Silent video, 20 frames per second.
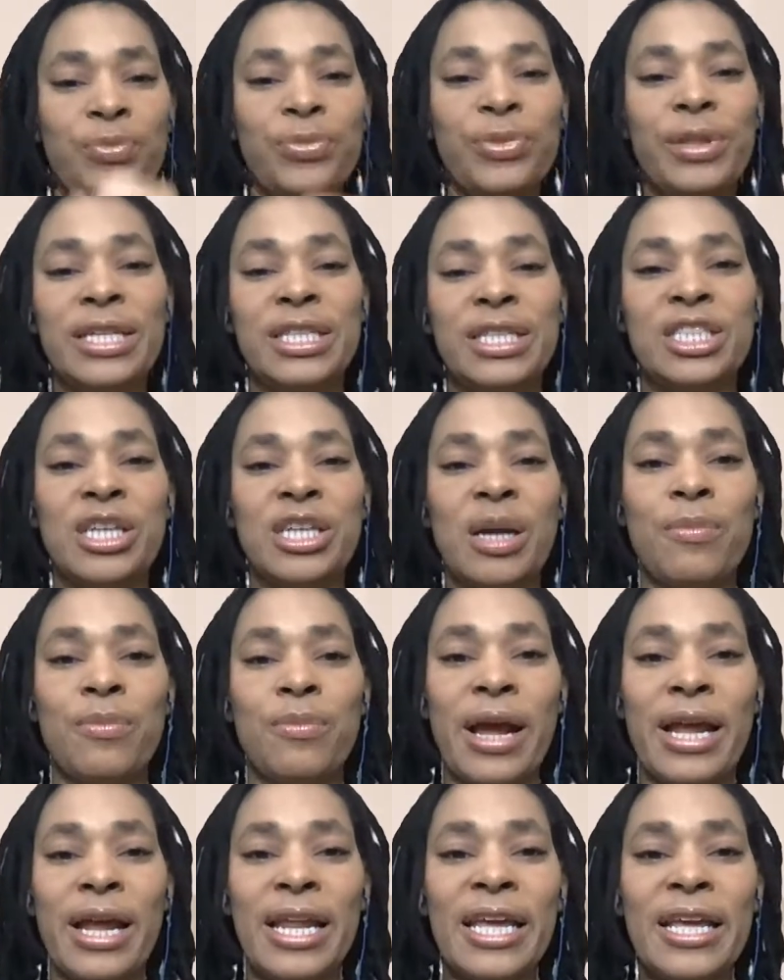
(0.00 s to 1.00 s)
Let's jump
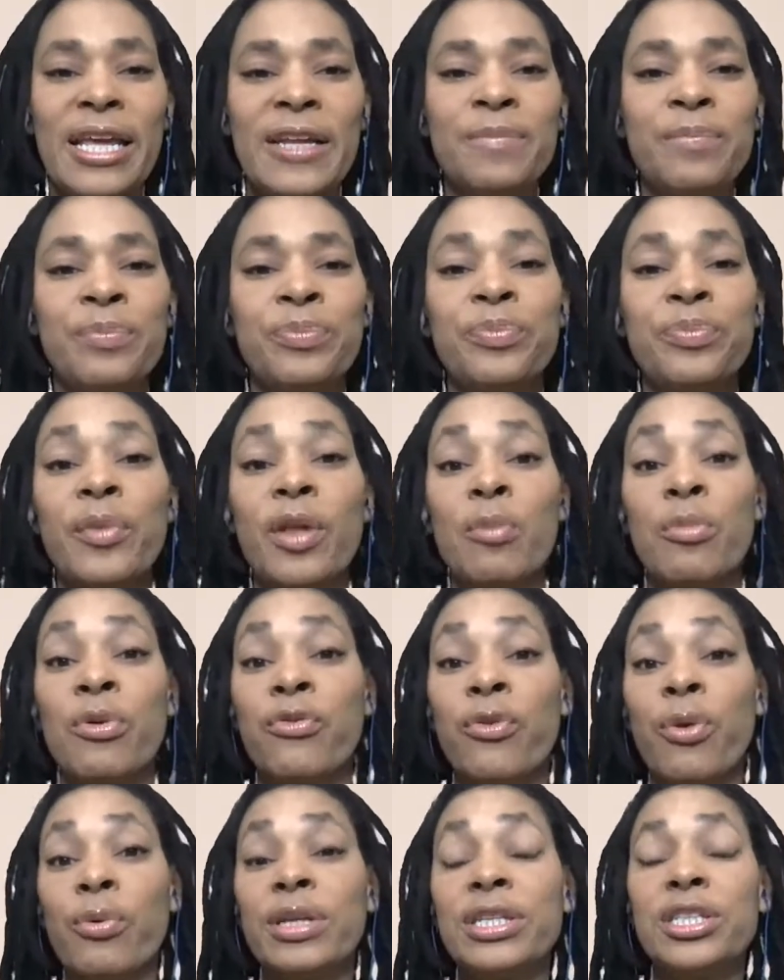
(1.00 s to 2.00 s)
right in.
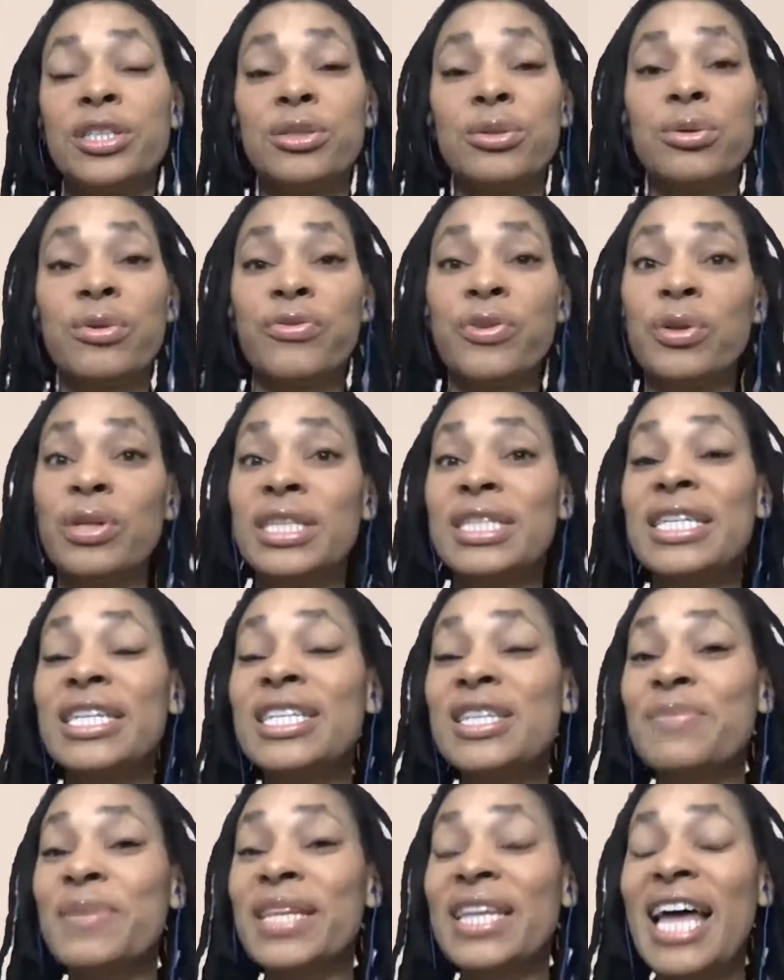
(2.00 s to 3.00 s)
Before we do, if you're listening
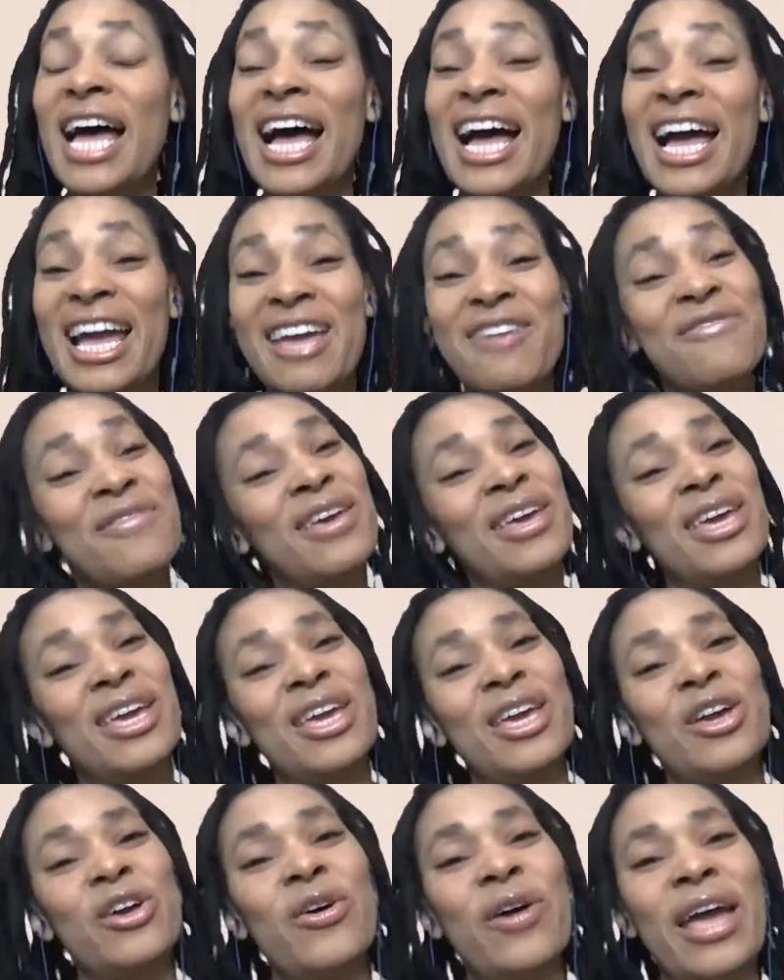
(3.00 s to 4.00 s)
to me live,
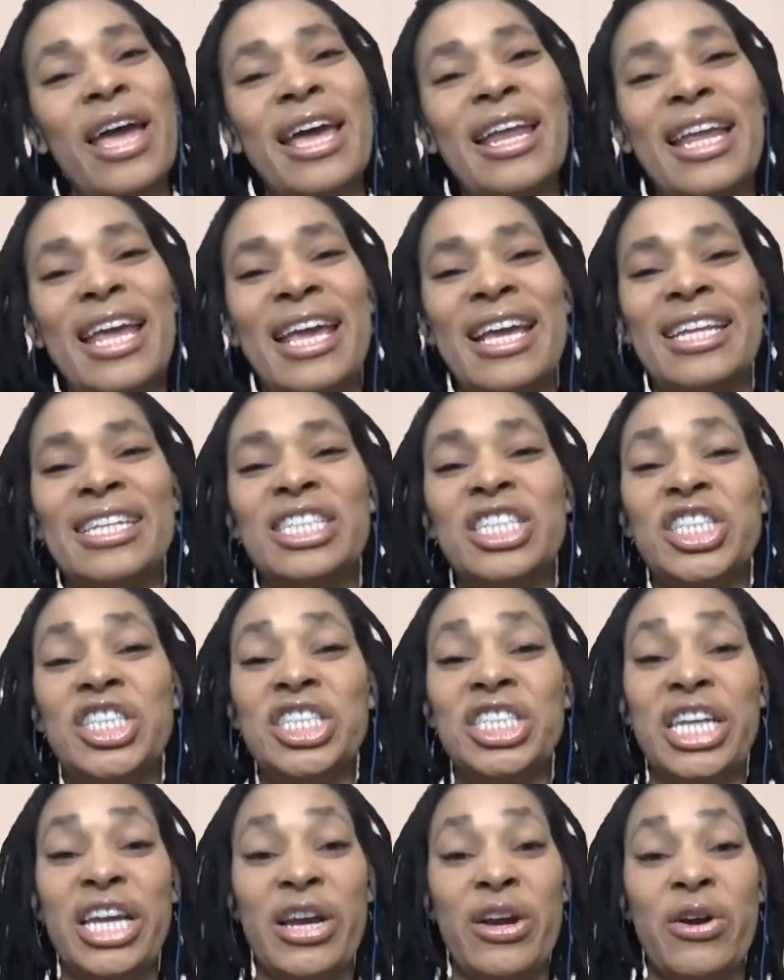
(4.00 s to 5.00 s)
go ahead and
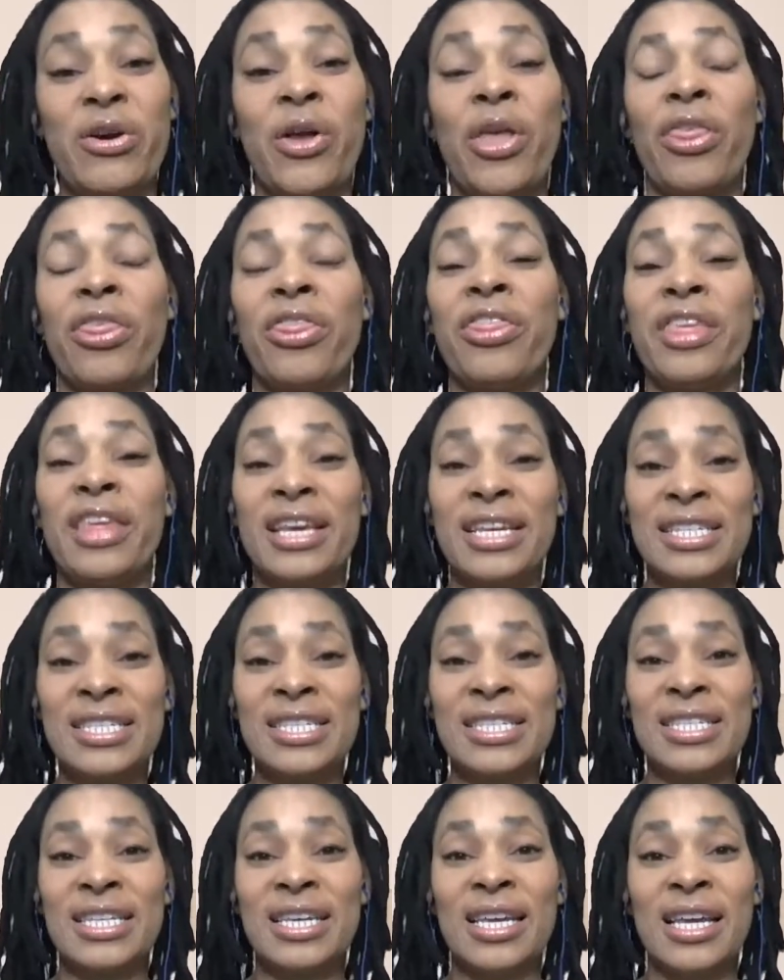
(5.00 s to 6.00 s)
share
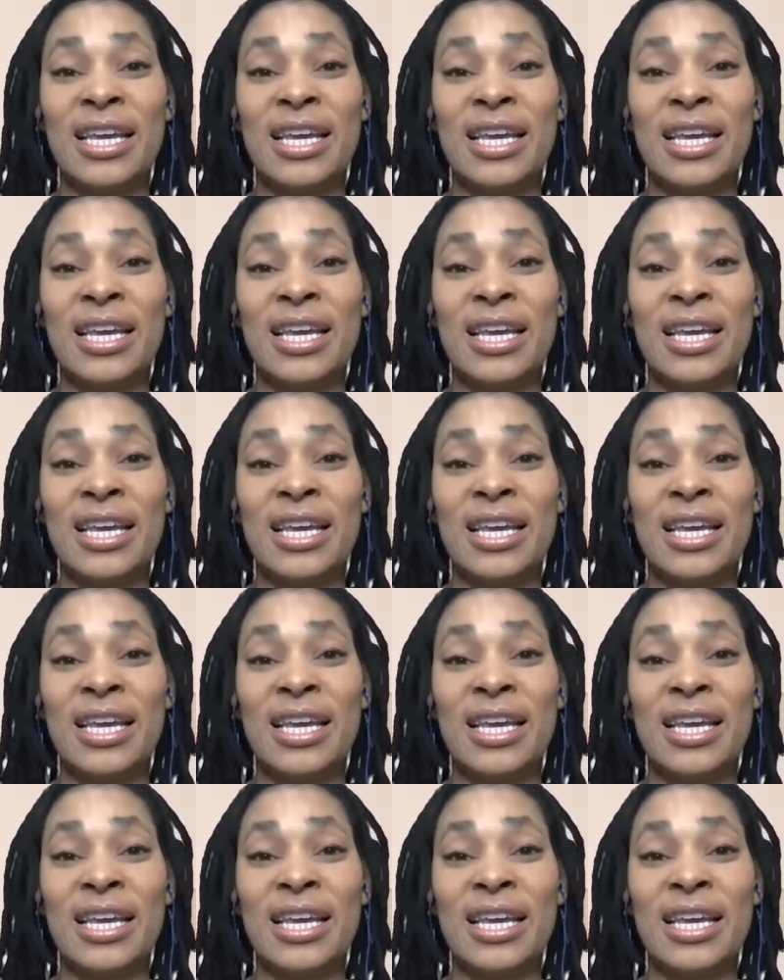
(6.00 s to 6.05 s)
this